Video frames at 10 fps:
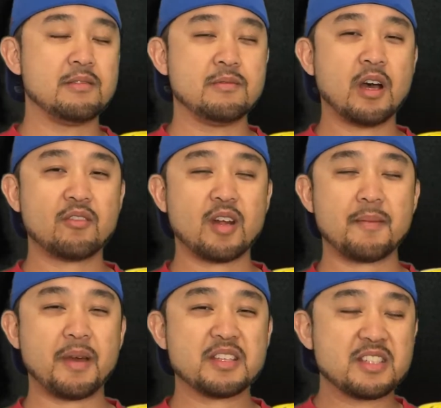
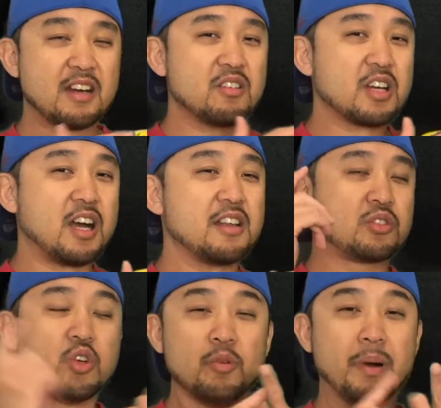Notrap has now got
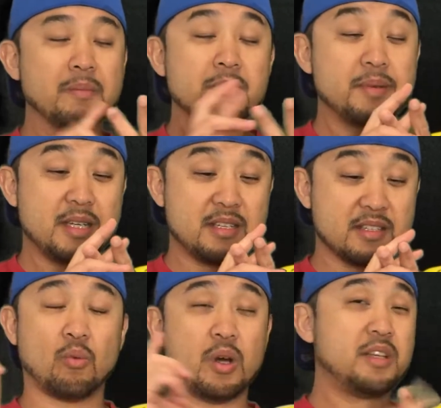two
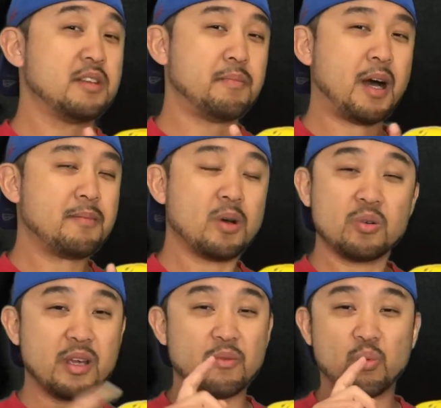Bumblebees, one in the bug
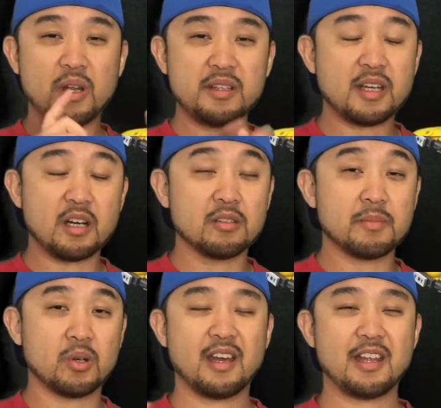mode and one in the alt
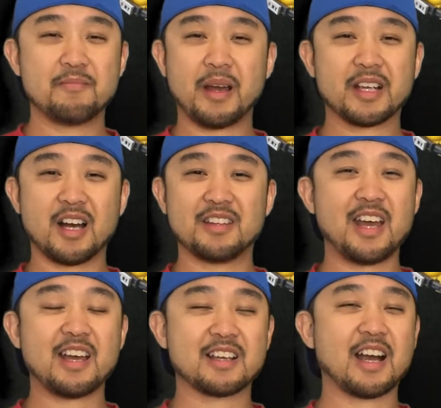mode. And my god,
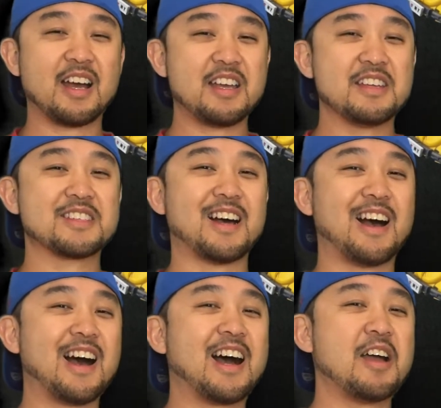that guy is a
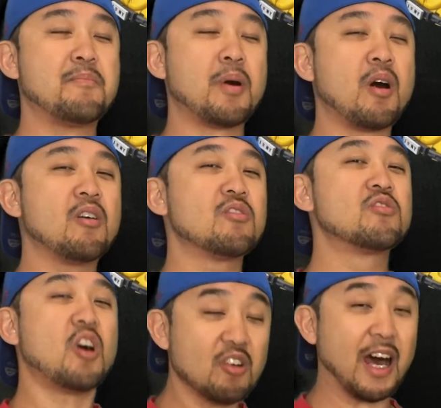high ball
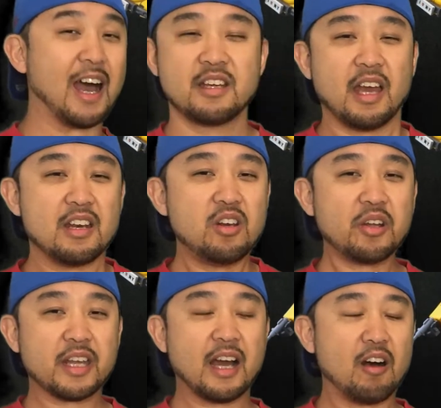roller. And
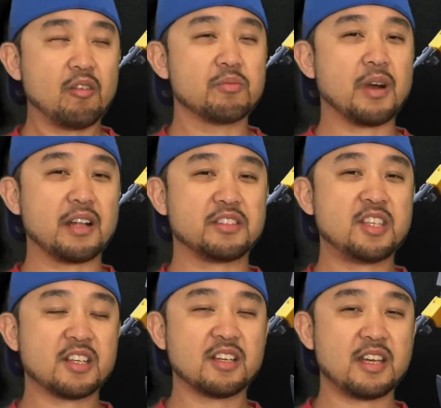look at how
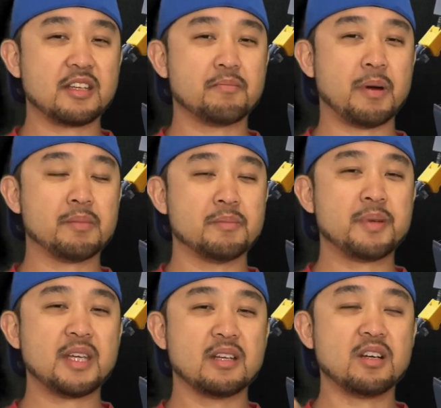articulated
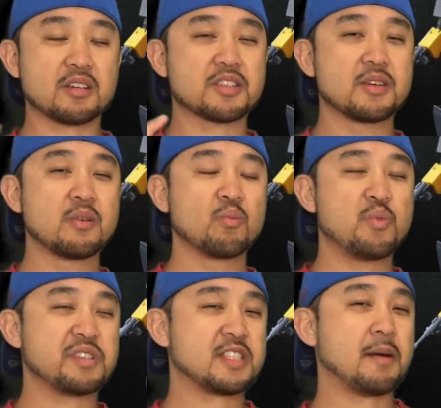Bumblebee looks
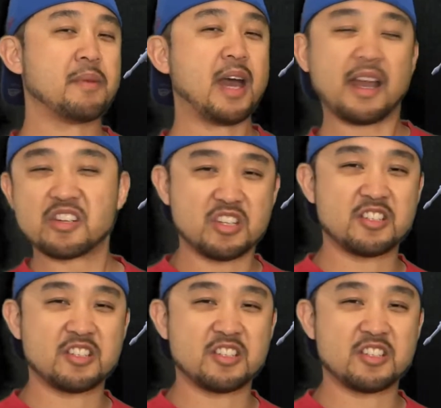with some action